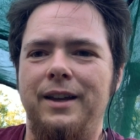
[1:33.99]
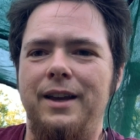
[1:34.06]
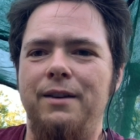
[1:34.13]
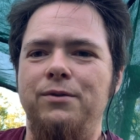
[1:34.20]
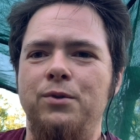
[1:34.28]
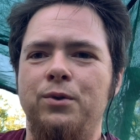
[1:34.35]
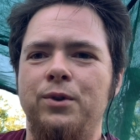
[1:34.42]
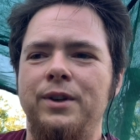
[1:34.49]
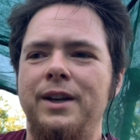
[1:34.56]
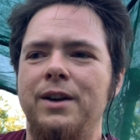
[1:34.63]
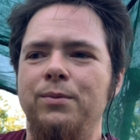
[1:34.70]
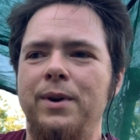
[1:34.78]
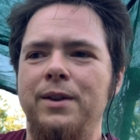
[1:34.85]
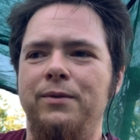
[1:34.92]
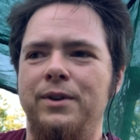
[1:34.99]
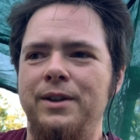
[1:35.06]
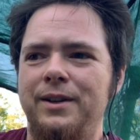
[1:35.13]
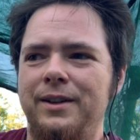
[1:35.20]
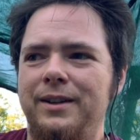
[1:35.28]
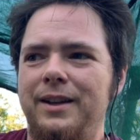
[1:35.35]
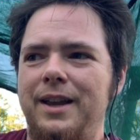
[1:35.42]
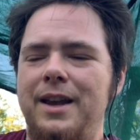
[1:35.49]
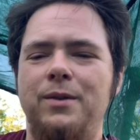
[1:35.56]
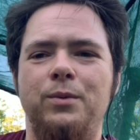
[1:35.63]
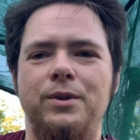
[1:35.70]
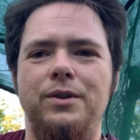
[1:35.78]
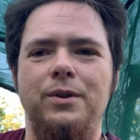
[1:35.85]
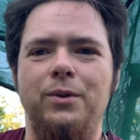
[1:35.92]
If you could get rid of it, it
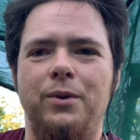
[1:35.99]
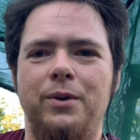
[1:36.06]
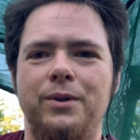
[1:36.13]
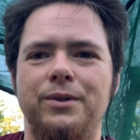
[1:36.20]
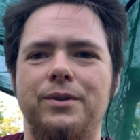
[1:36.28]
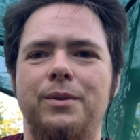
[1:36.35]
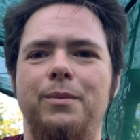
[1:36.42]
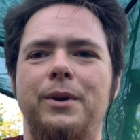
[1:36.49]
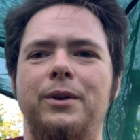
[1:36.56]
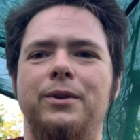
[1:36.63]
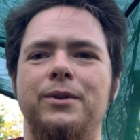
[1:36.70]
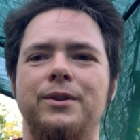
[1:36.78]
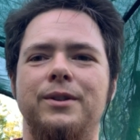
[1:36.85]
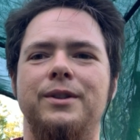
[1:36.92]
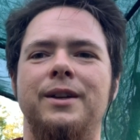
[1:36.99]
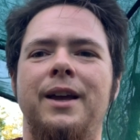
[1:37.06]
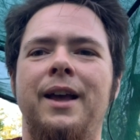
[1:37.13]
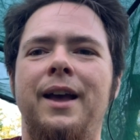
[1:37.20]
was yours, because